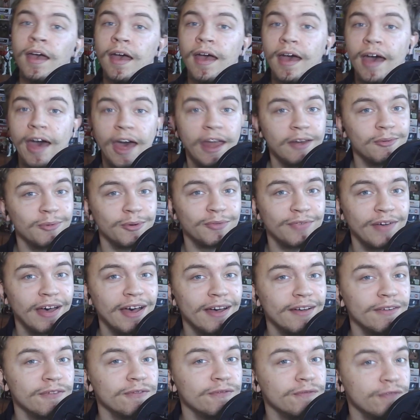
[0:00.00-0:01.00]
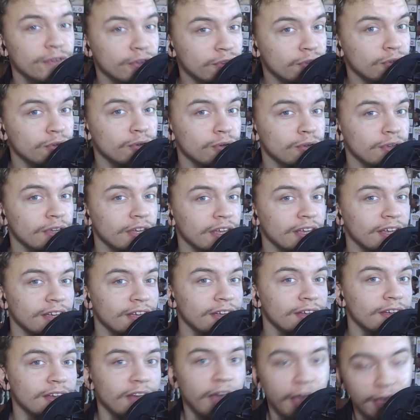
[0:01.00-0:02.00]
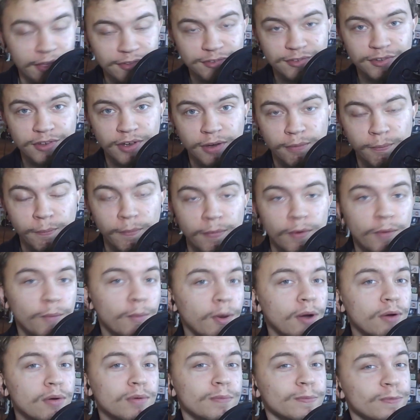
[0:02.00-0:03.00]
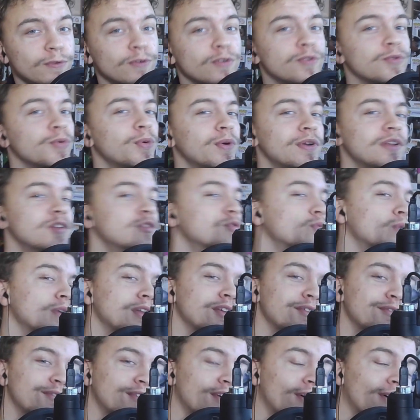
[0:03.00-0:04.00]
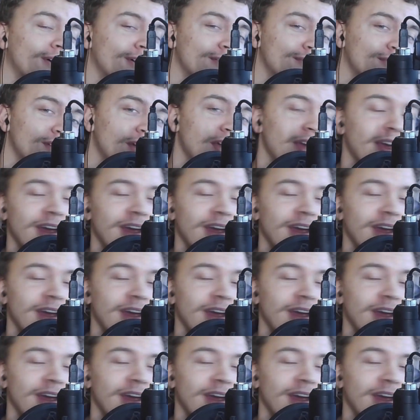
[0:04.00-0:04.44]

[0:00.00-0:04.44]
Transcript: And with that, the new year has come. Welcome to 2025.